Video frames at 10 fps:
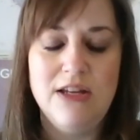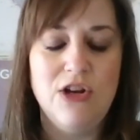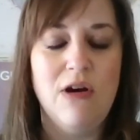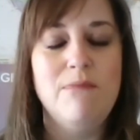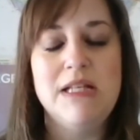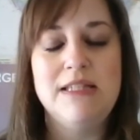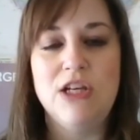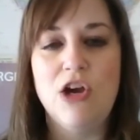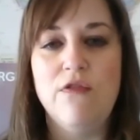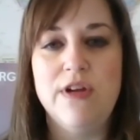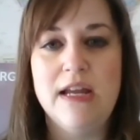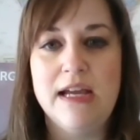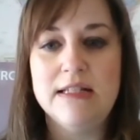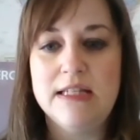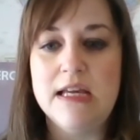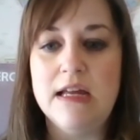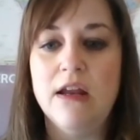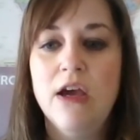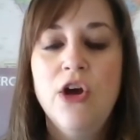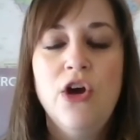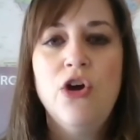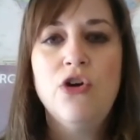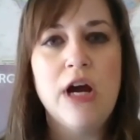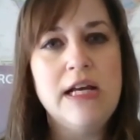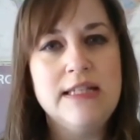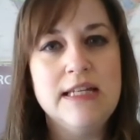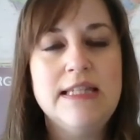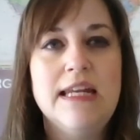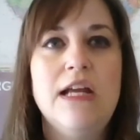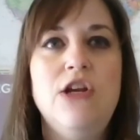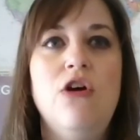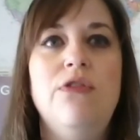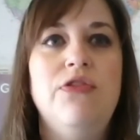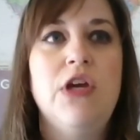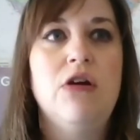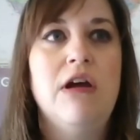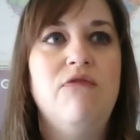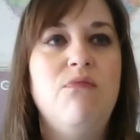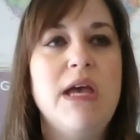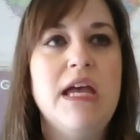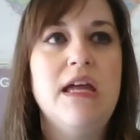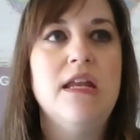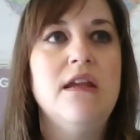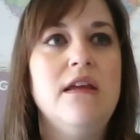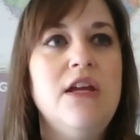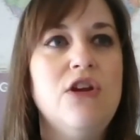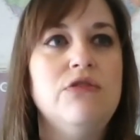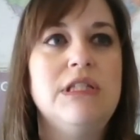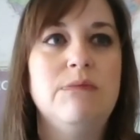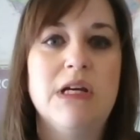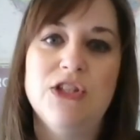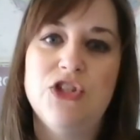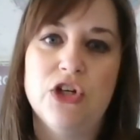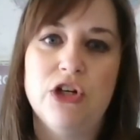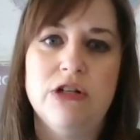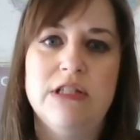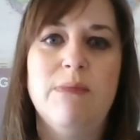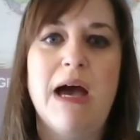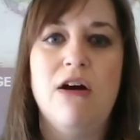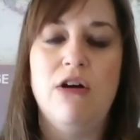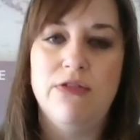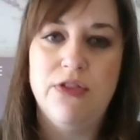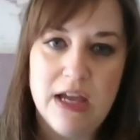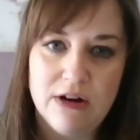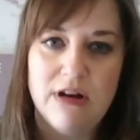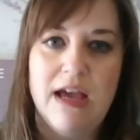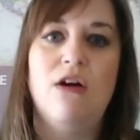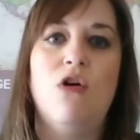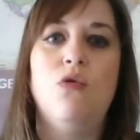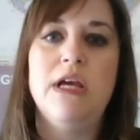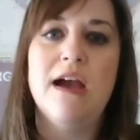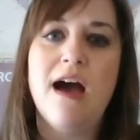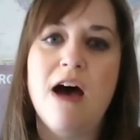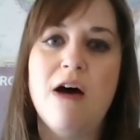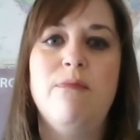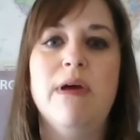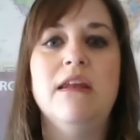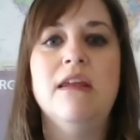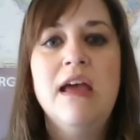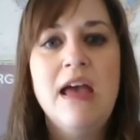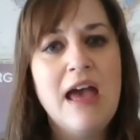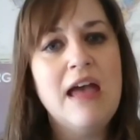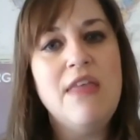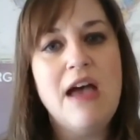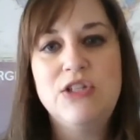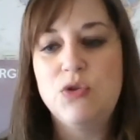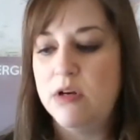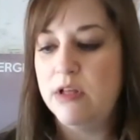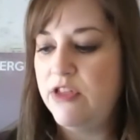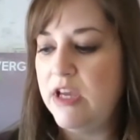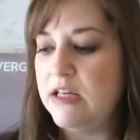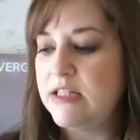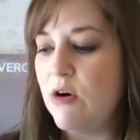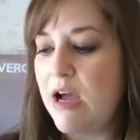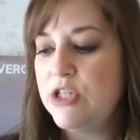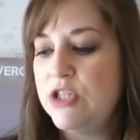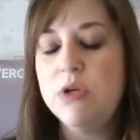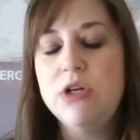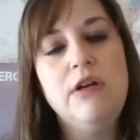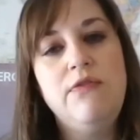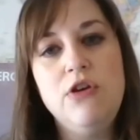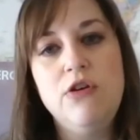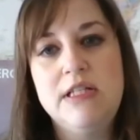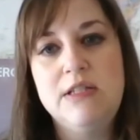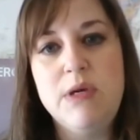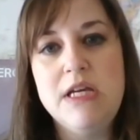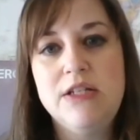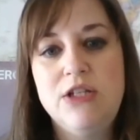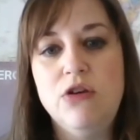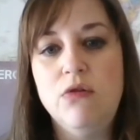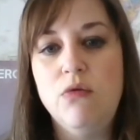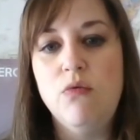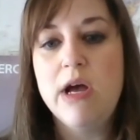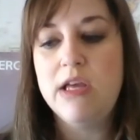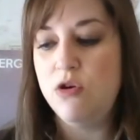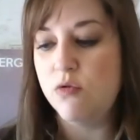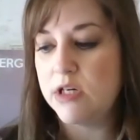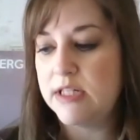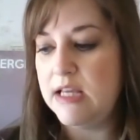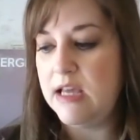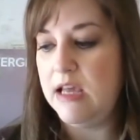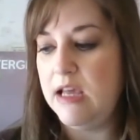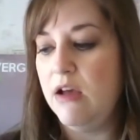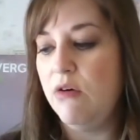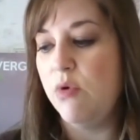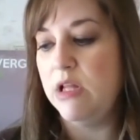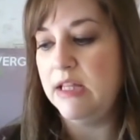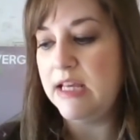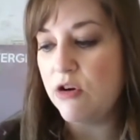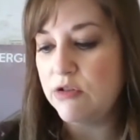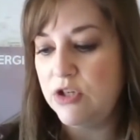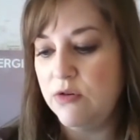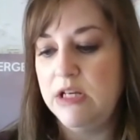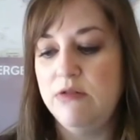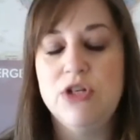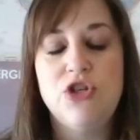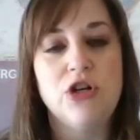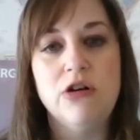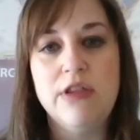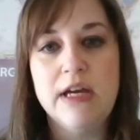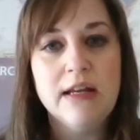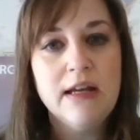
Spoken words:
amidst the COVID-19 crisis. And I know that there have been, some concerns about the internet holding up and that sort of thing. So I just wondered if you could speak to what you're seeing, what Lingo is doing to ensure that